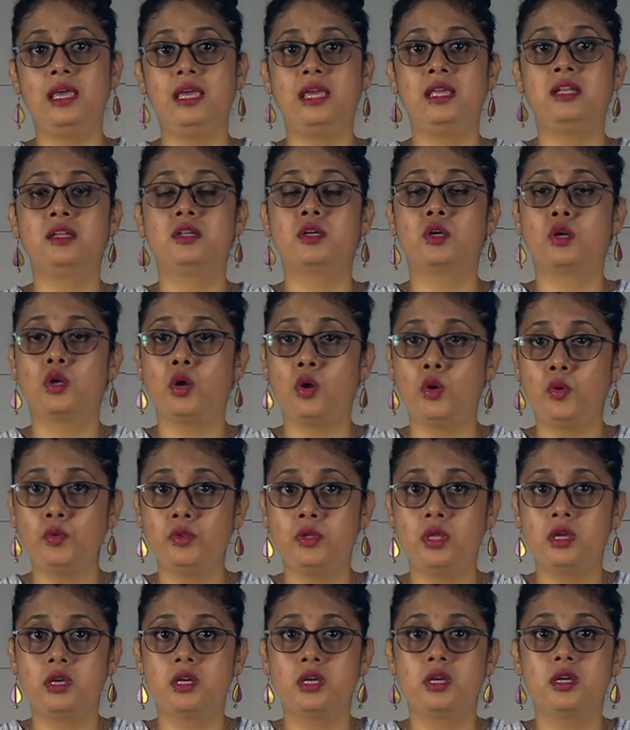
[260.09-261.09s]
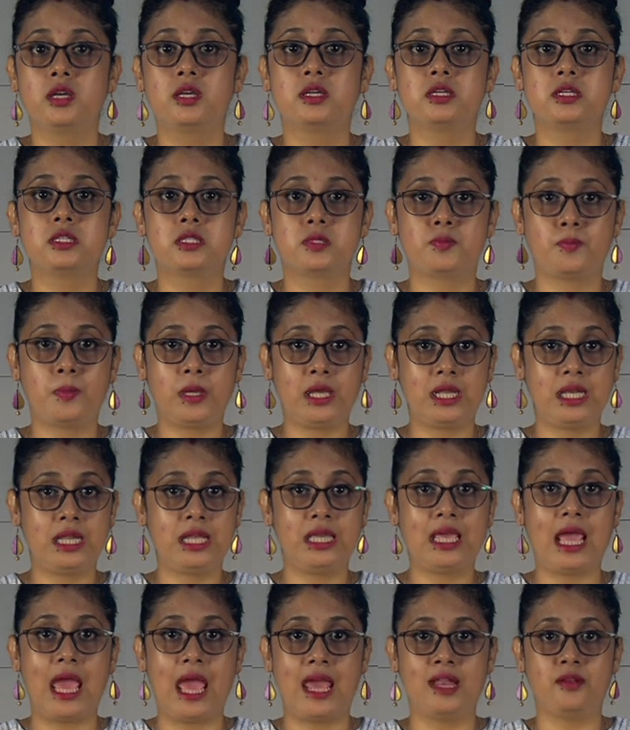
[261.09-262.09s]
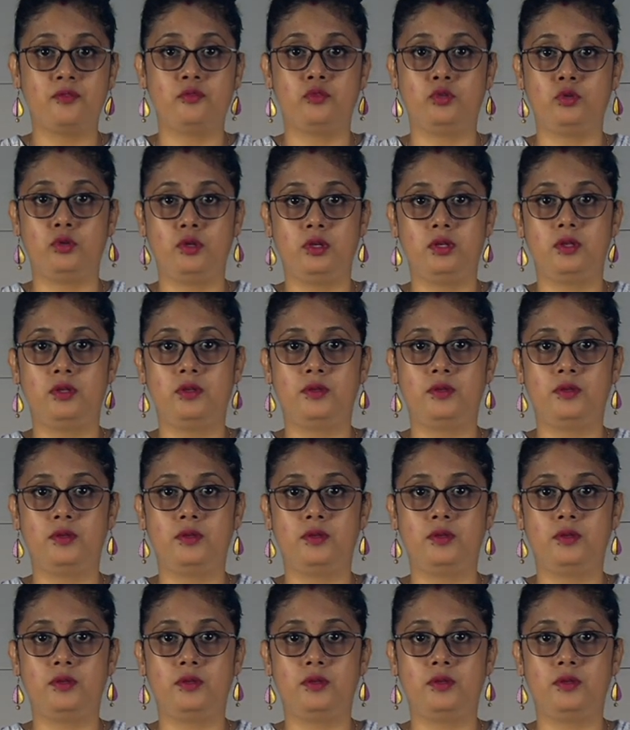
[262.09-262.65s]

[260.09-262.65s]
in cloth, spinning and wool.